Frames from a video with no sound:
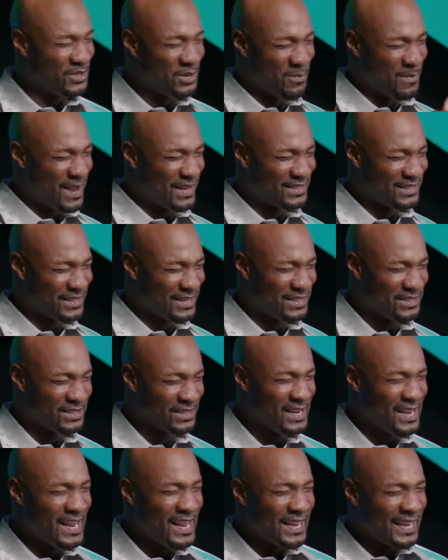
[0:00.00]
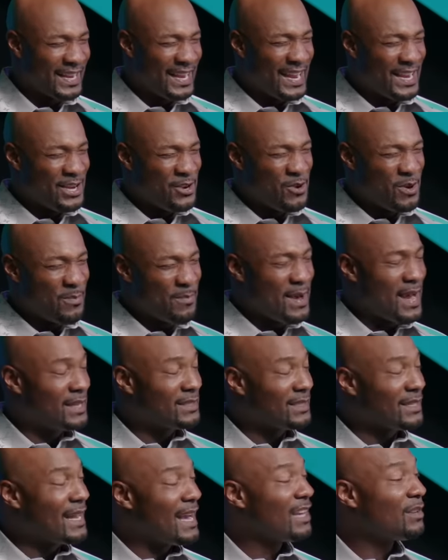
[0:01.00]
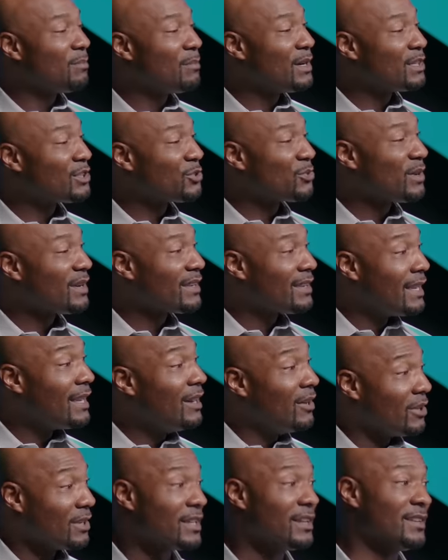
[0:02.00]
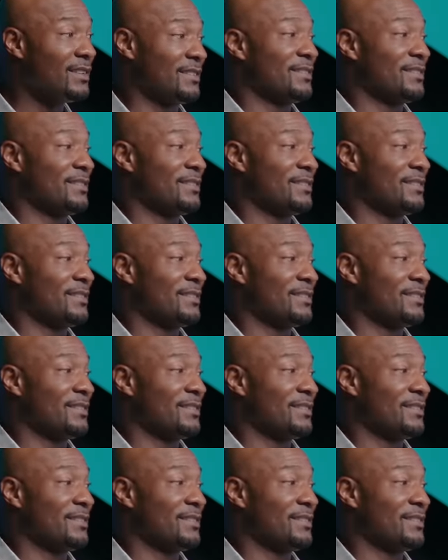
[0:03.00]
your imagination. Can you imagine how much regalia?